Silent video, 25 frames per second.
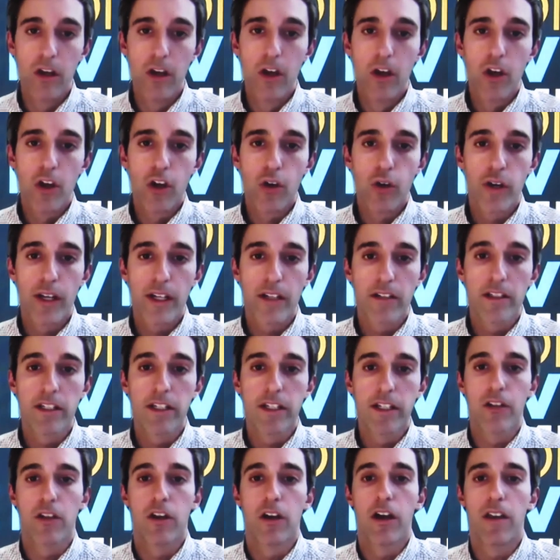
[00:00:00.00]

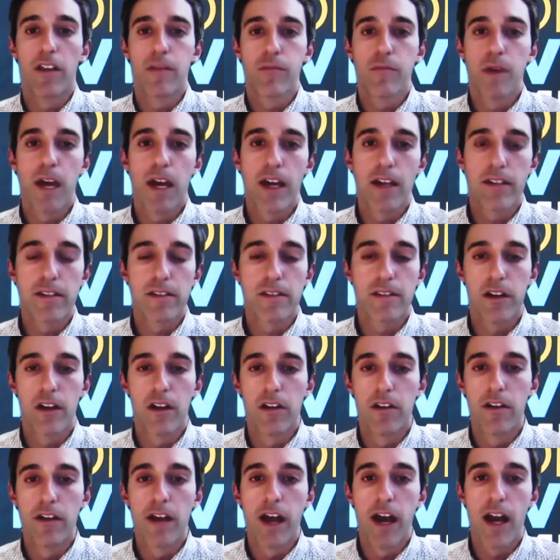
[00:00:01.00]
Critically, cloth masks
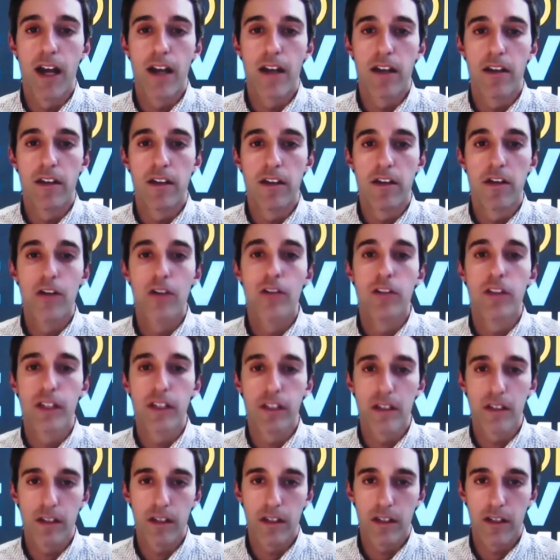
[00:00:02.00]
are not
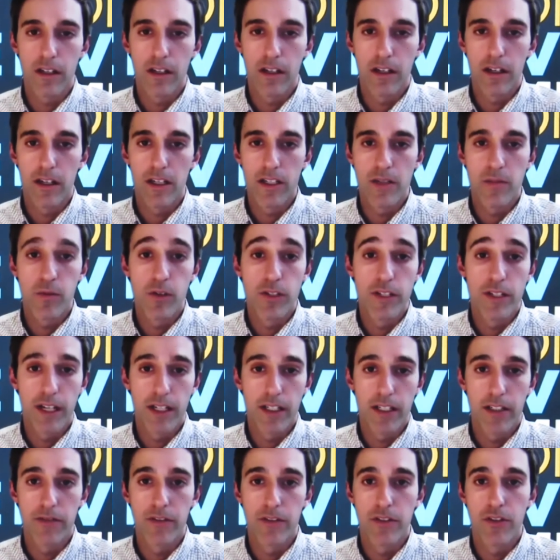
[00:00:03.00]
nearly as
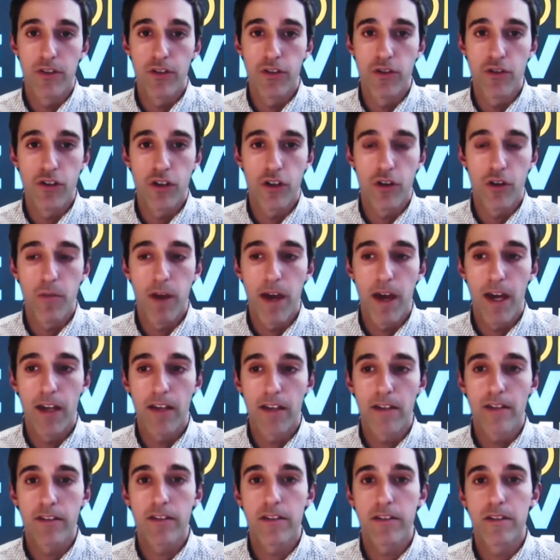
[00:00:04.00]
protective as surgical
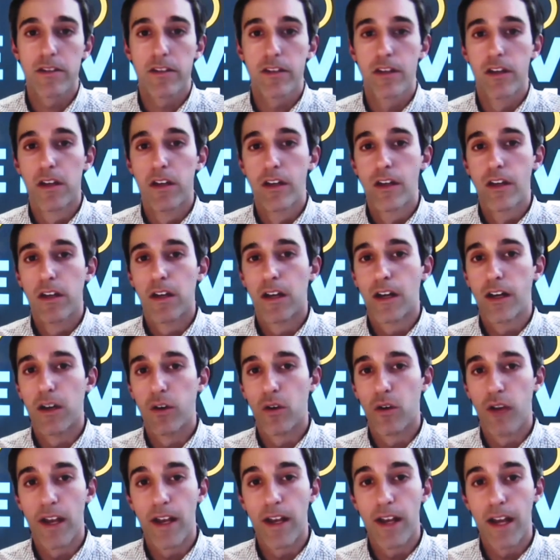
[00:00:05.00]
masks
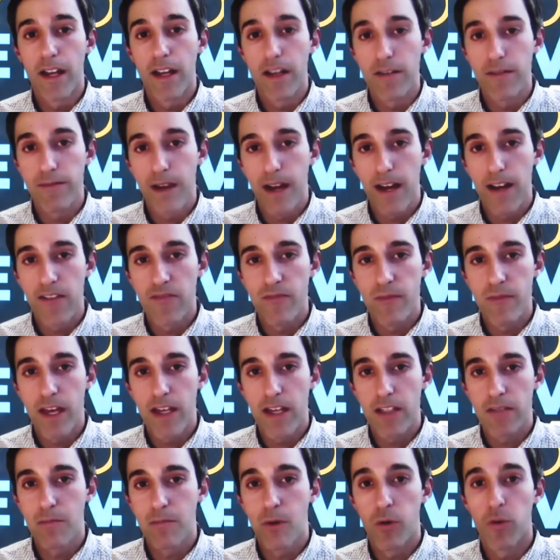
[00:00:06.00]
or N95
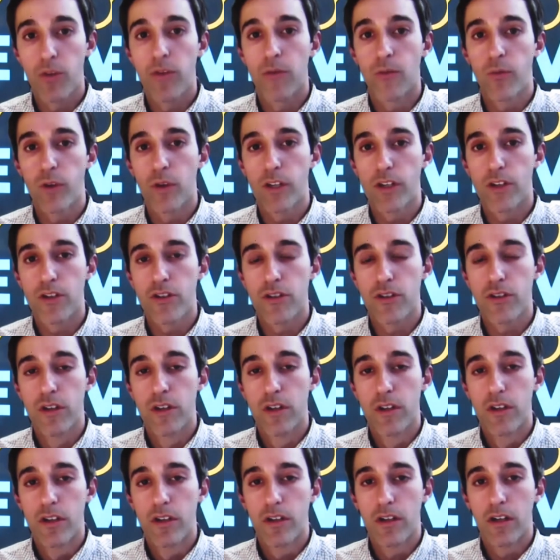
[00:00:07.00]
masks, both of which
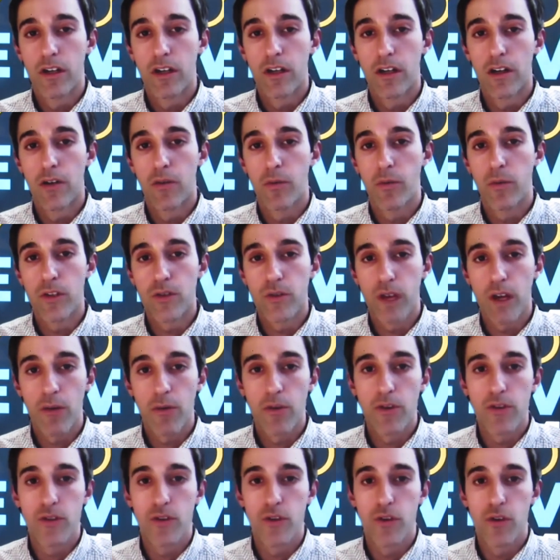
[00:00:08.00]
we try to
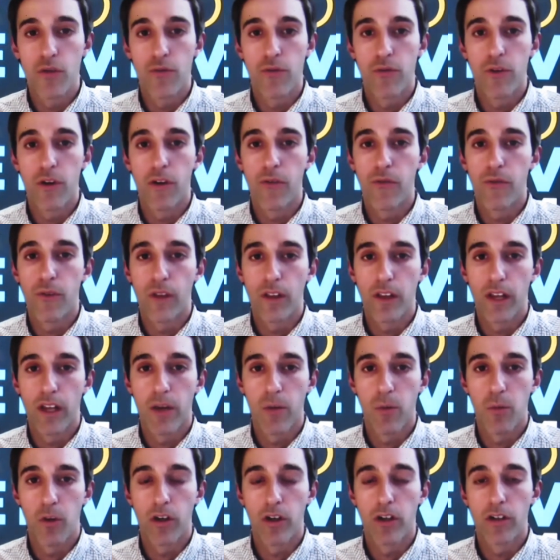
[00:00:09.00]
reserve for our
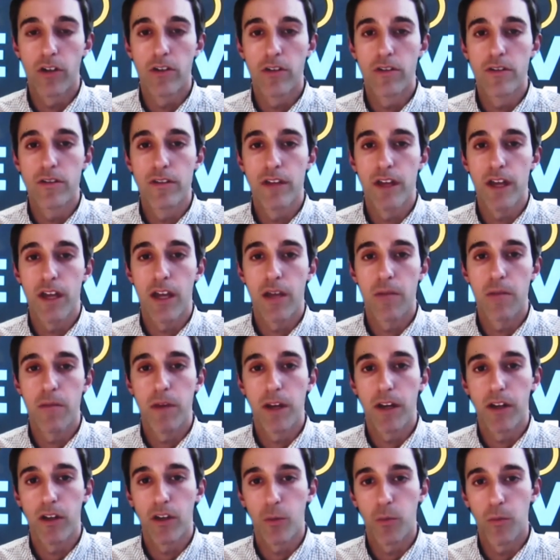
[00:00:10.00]
frontline workers and
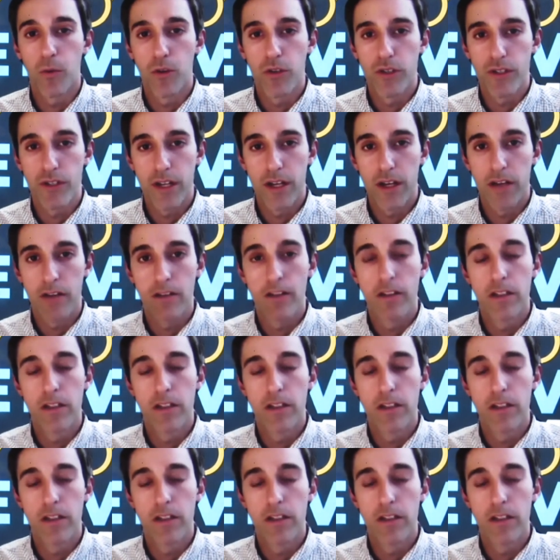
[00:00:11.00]
medical personnel.